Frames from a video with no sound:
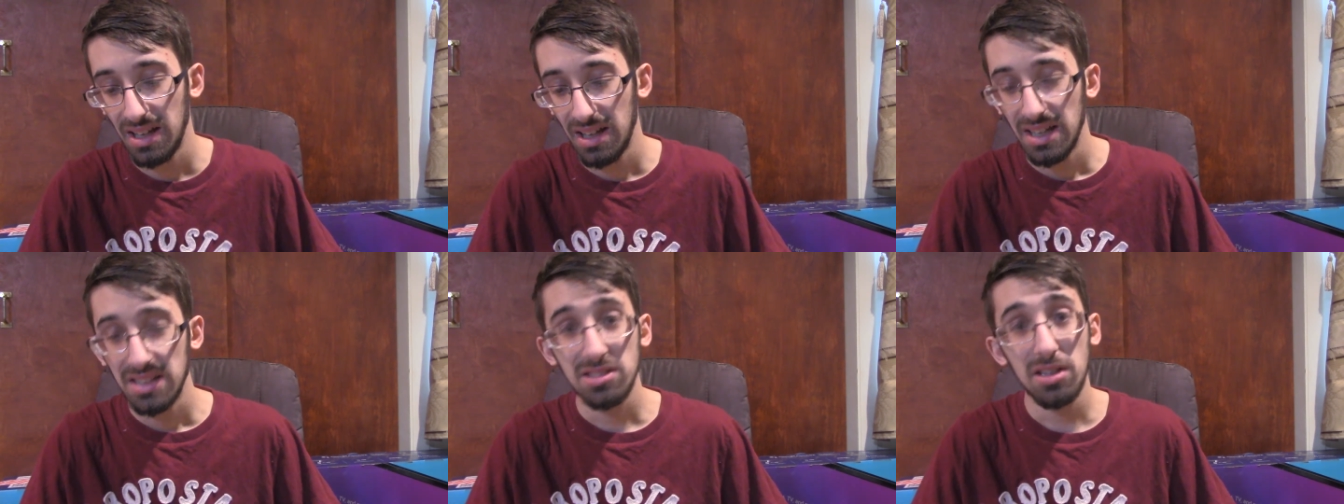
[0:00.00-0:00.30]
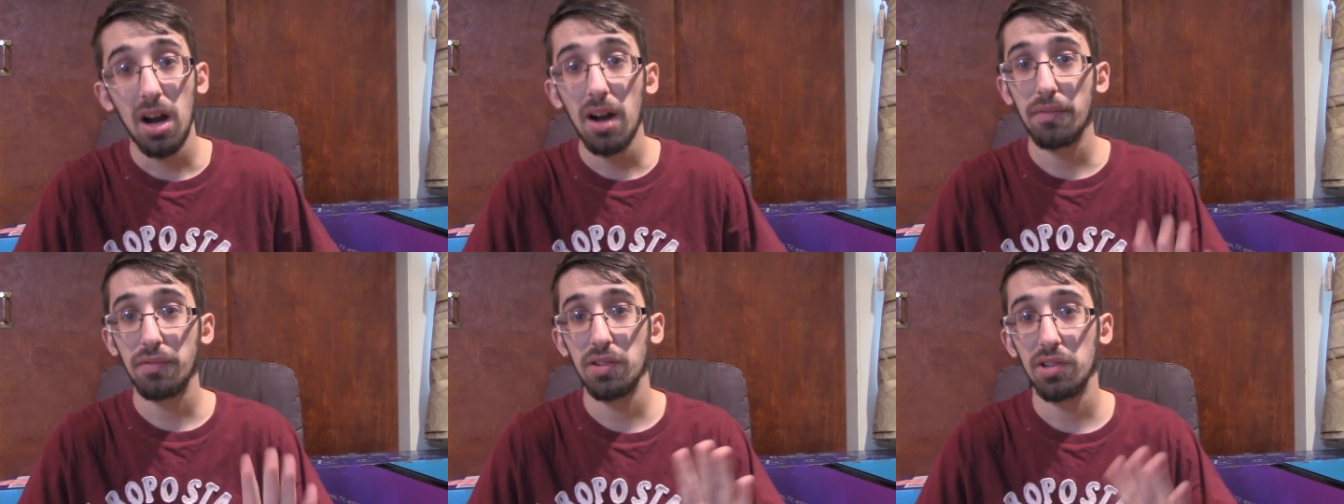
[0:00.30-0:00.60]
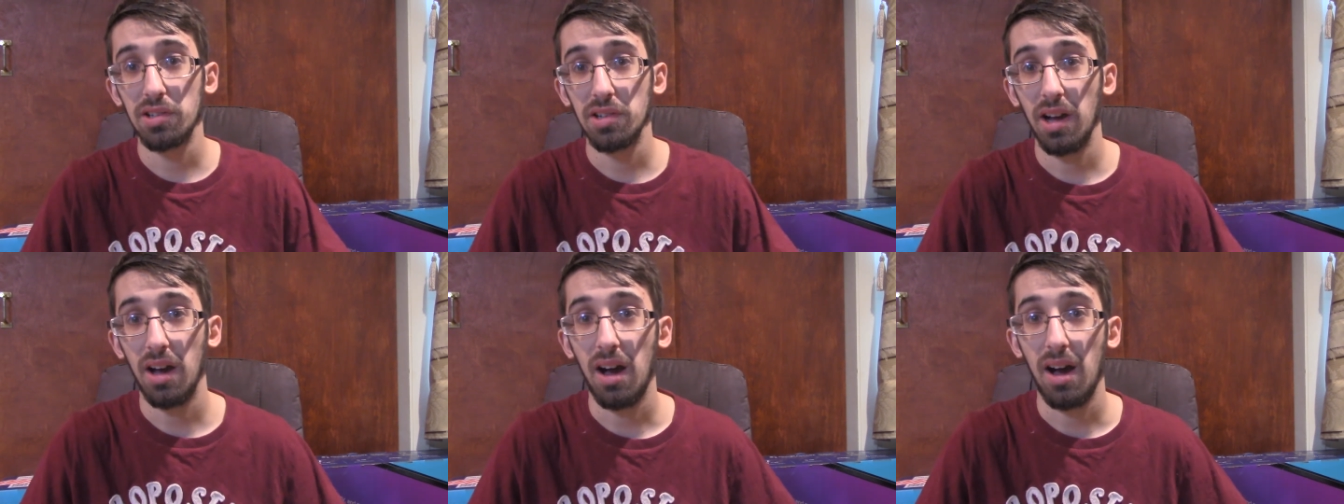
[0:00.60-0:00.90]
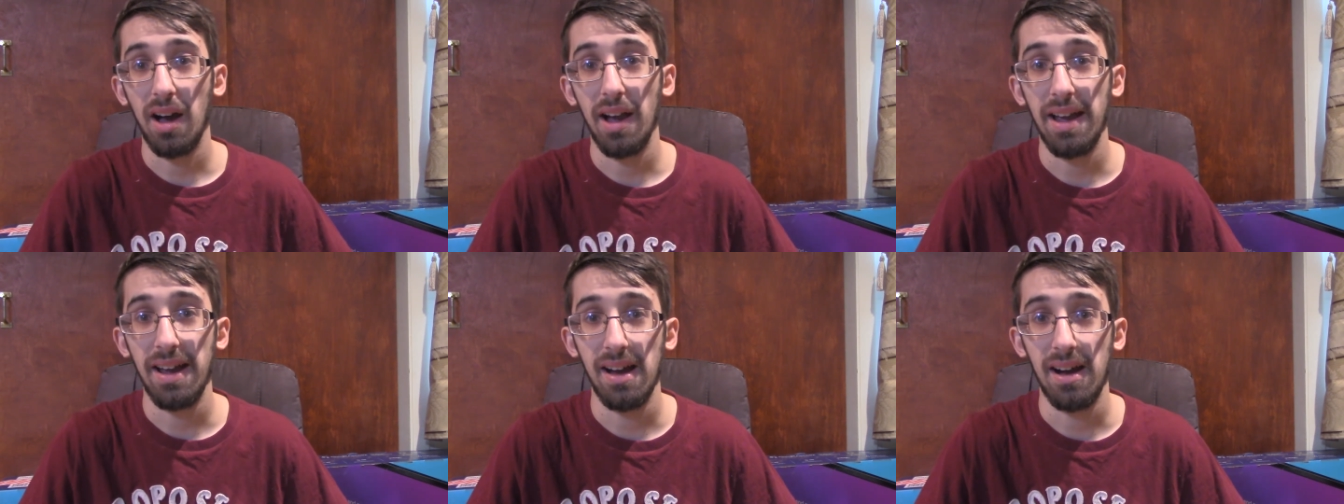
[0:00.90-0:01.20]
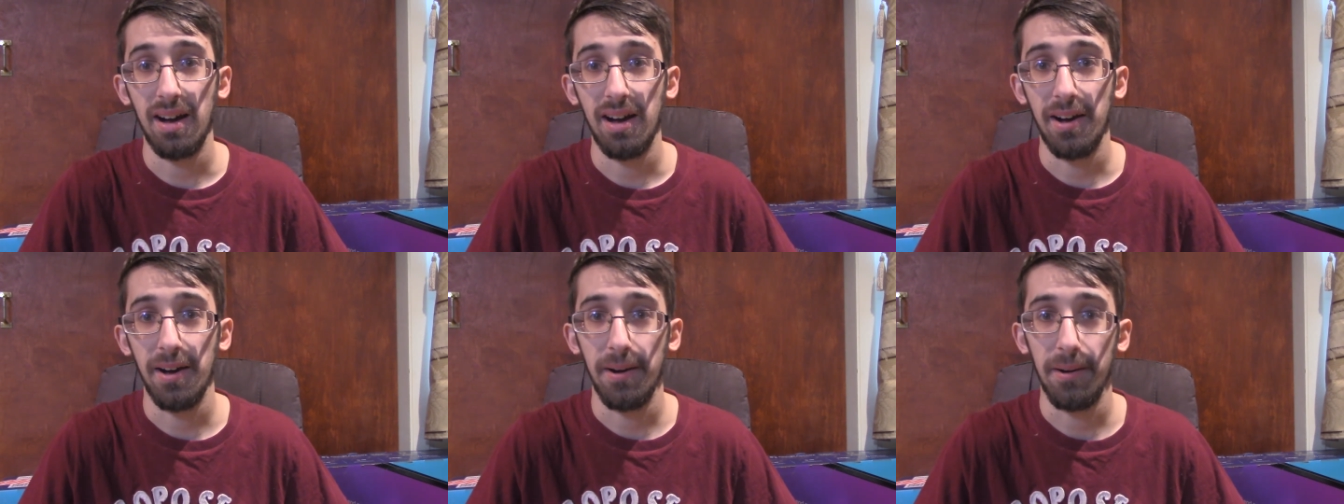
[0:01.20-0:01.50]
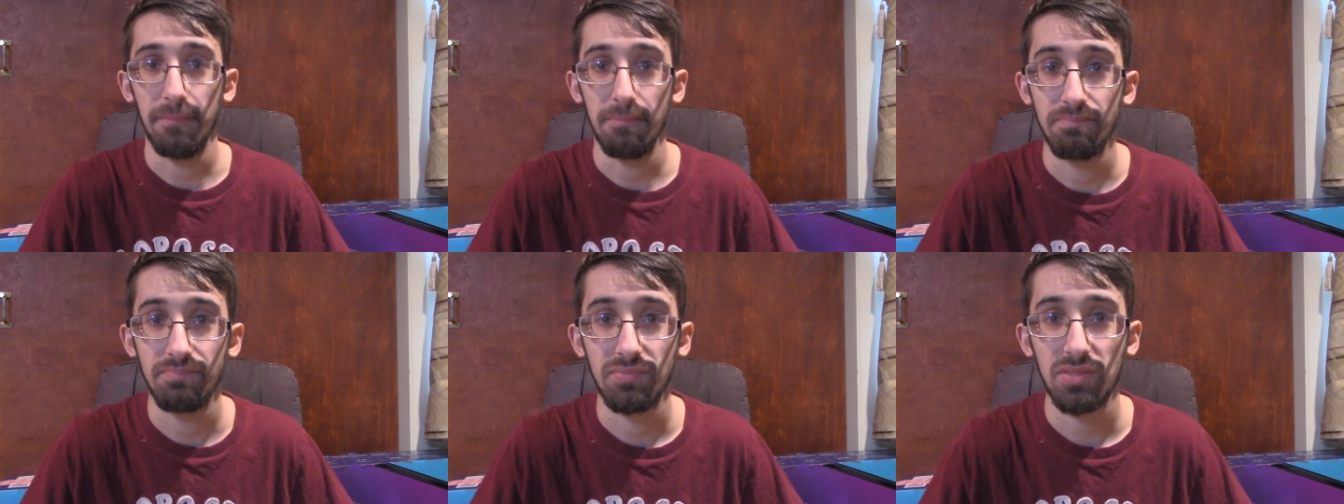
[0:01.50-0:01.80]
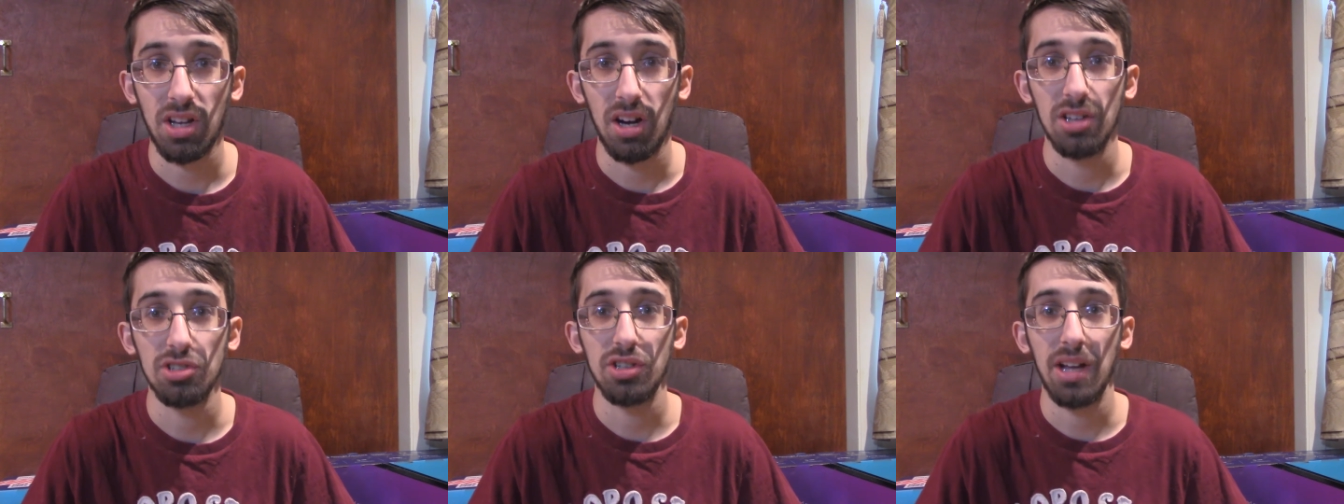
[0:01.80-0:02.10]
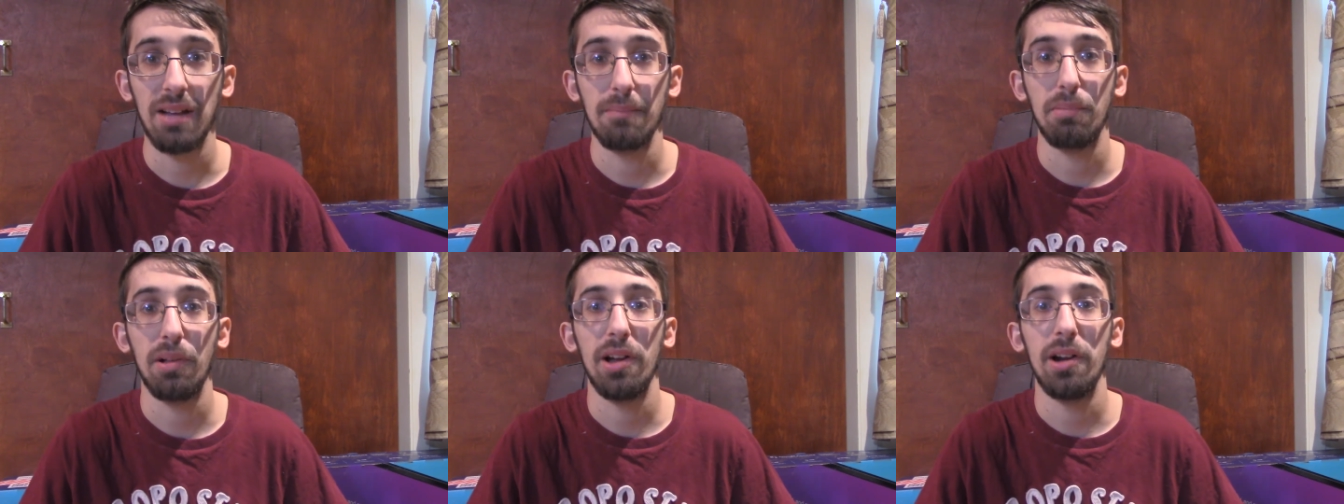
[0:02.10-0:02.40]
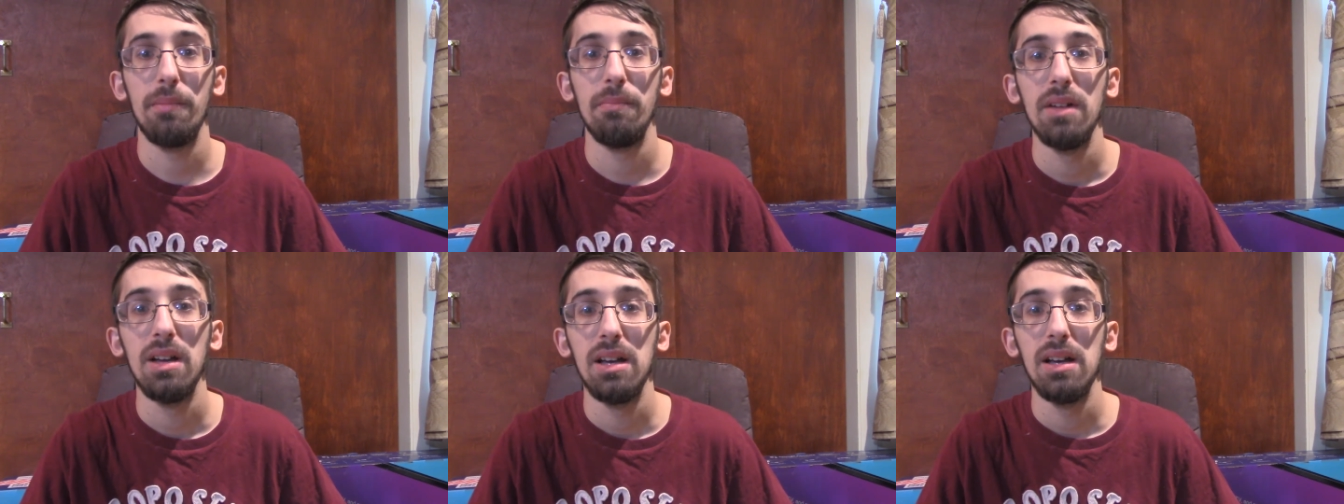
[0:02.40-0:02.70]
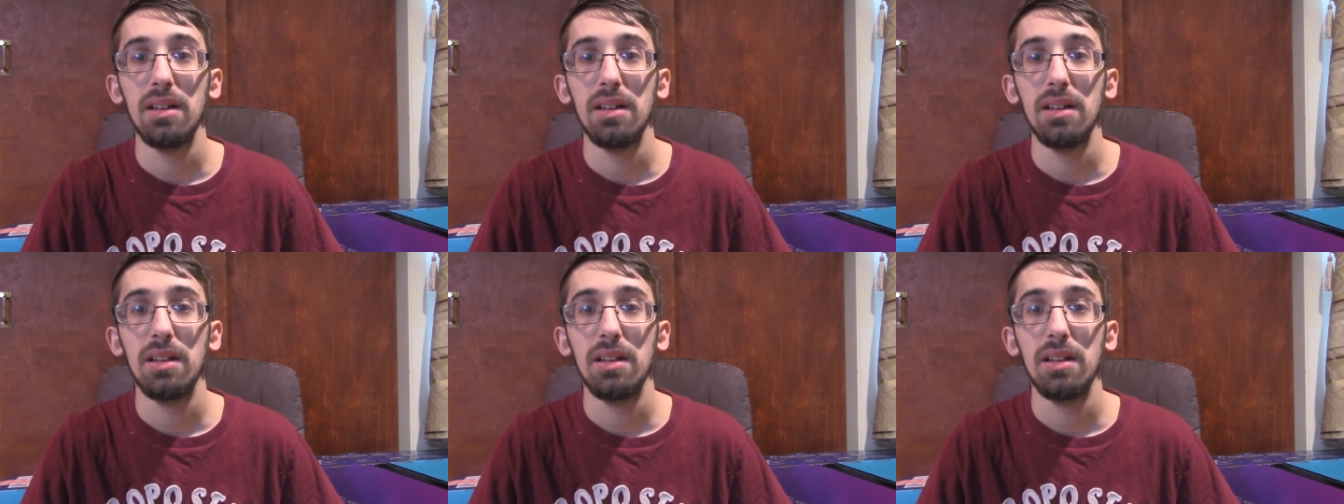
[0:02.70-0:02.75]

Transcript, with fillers: sorry if you're a um, Guardragon player.